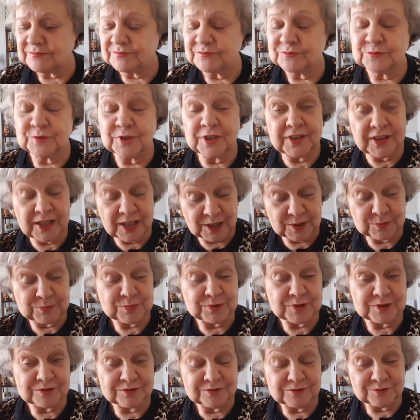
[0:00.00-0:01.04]
with
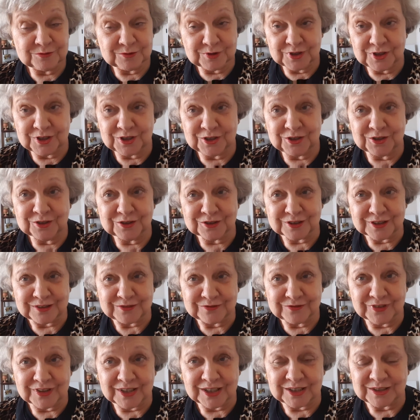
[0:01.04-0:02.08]
helping with the urine
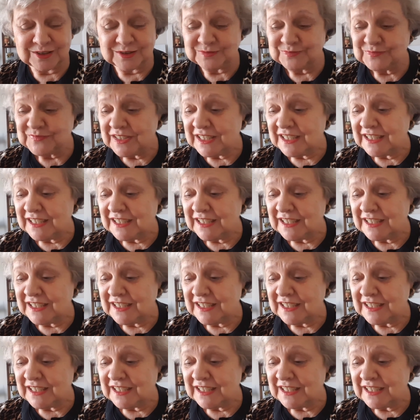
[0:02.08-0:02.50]
flow.